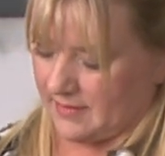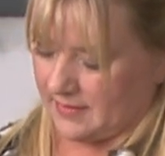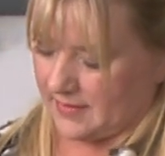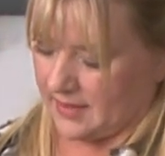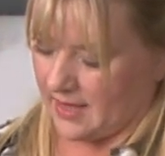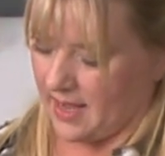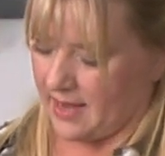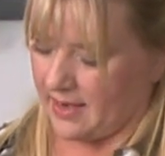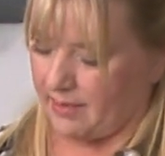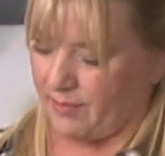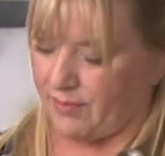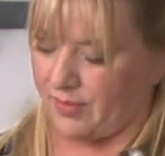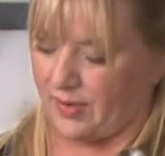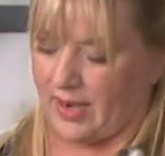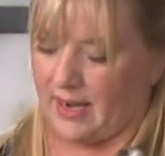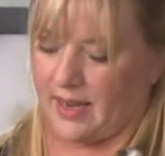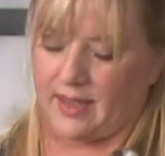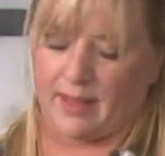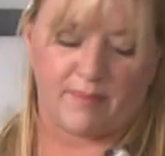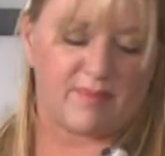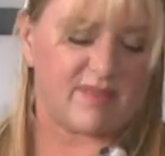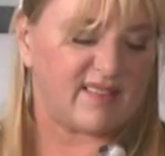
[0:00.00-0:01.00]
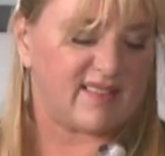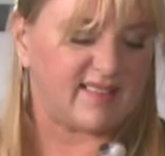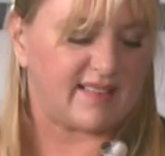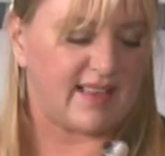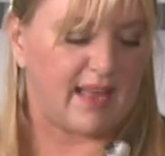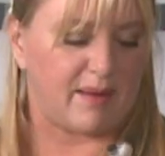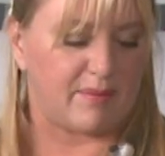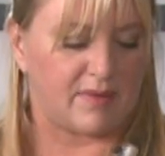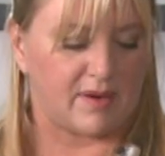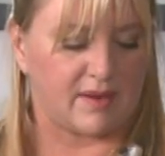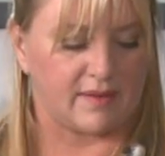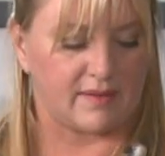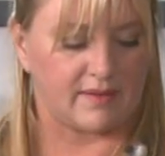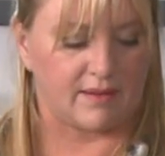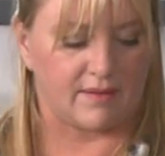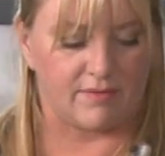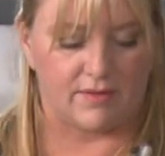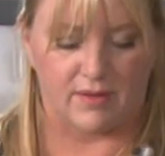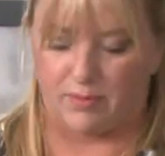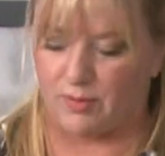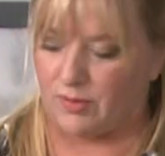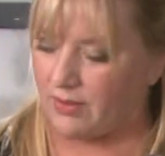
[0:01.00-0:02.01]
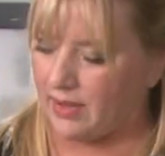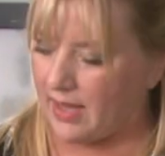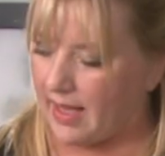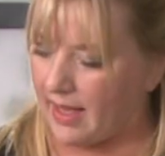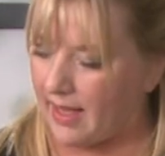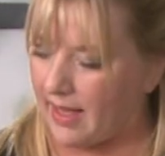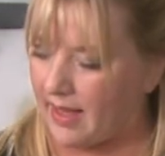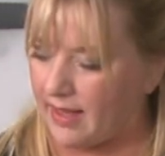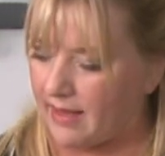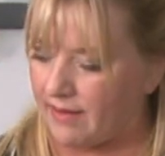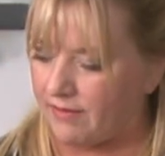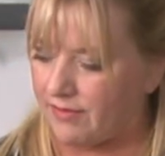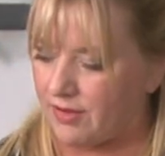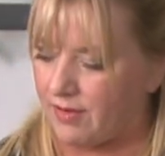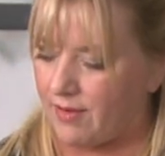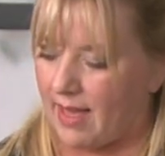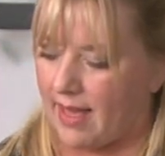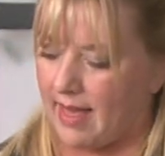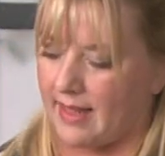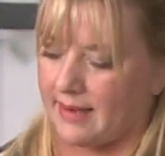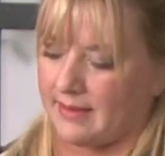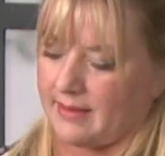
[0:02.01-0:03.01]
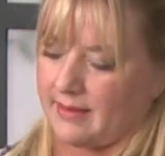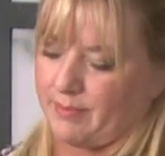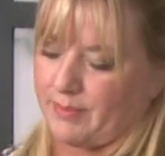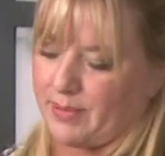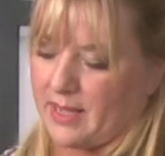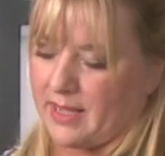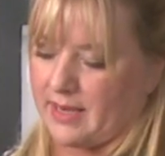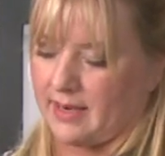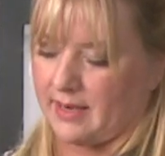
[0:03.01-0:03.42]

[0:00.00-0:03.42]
Kind of break up the sameness of the bouquet if you add the bud